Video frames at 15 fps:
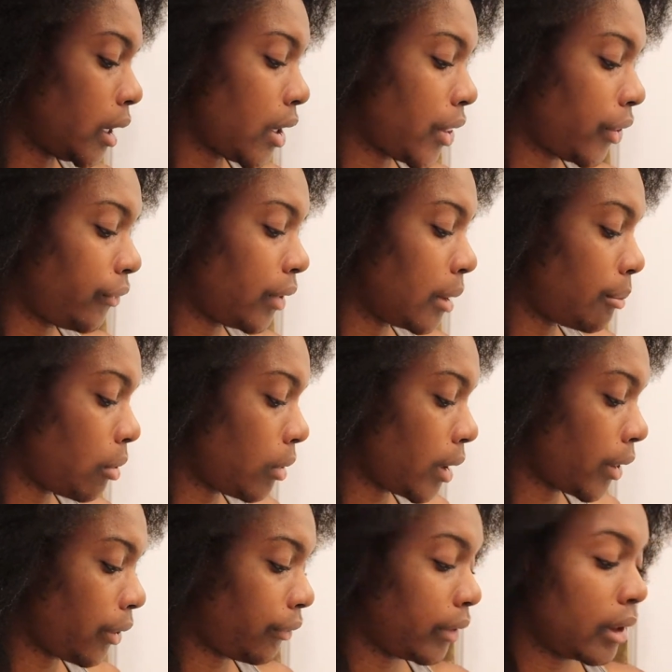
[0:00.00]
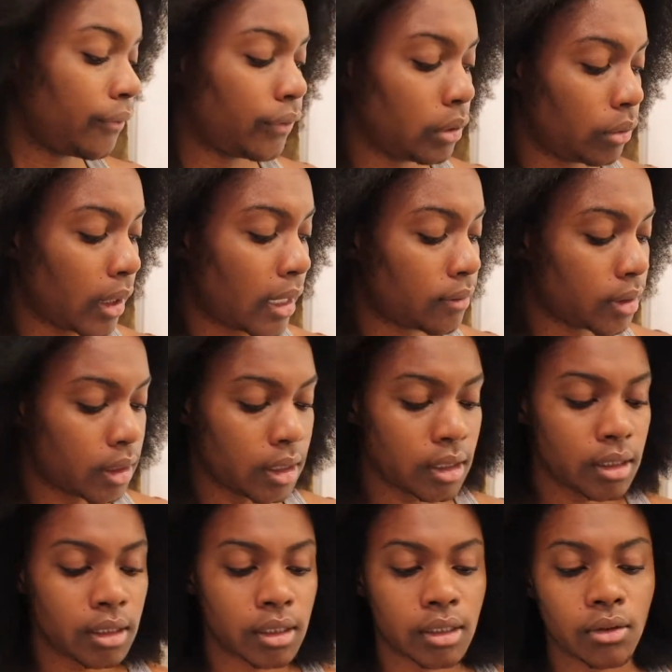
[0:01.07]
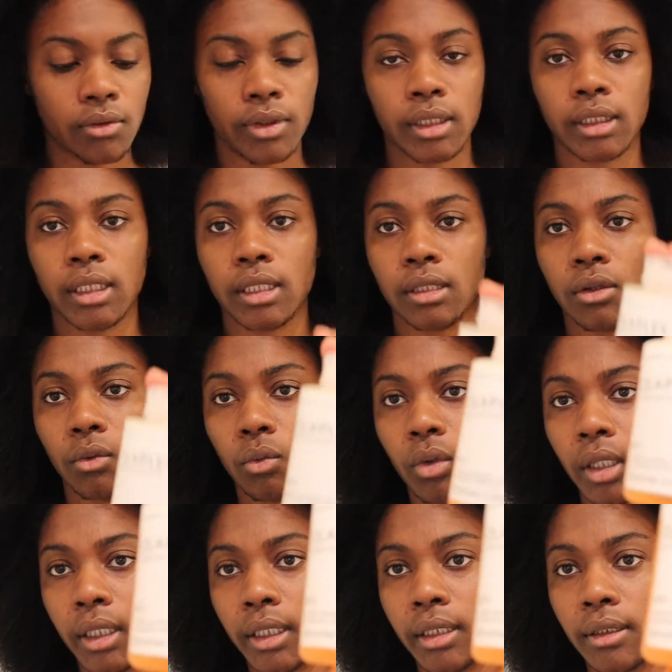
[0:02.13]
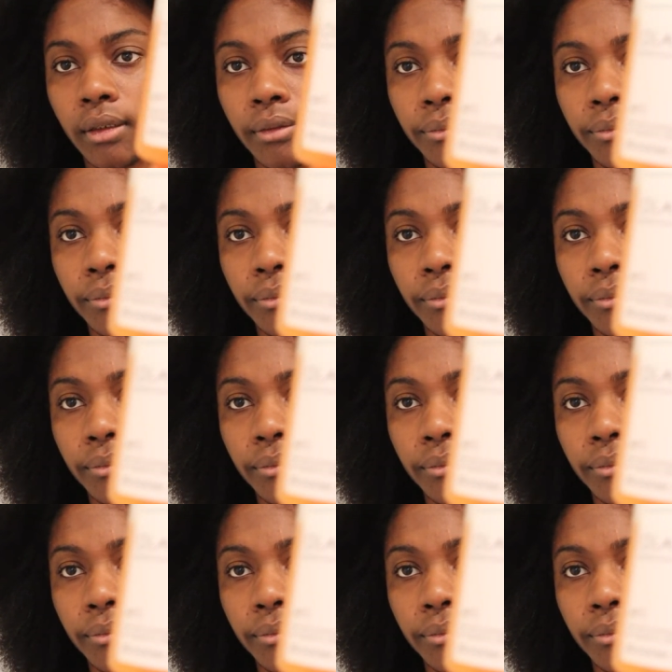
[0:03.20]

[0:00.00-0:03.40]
3.3 fluid ounces. So this is the 1,